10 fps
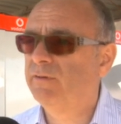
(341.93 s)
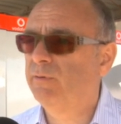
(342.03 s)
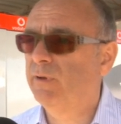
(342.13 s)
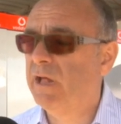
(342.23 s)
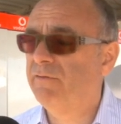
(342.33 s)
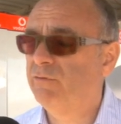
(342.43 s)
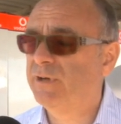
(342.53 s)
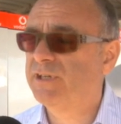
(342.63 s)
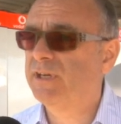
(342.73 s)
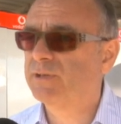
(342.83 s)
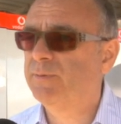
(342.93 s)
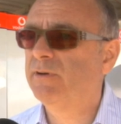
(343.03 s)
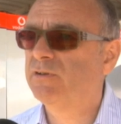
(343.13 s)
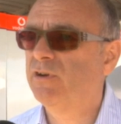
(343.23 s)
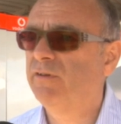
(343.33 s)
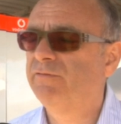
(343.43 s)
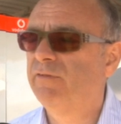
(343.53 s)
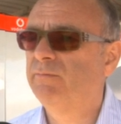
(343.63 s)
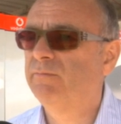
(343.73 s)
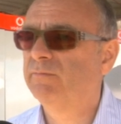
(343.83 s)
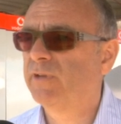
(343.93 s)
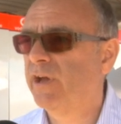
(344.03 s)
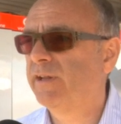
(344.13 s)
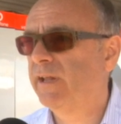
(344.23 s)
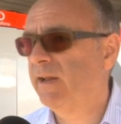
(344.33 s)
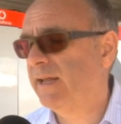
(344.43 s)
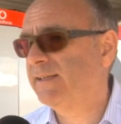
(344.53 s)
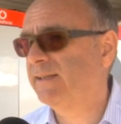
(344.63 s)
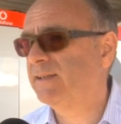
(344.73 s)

we'll have recent experience of from going there later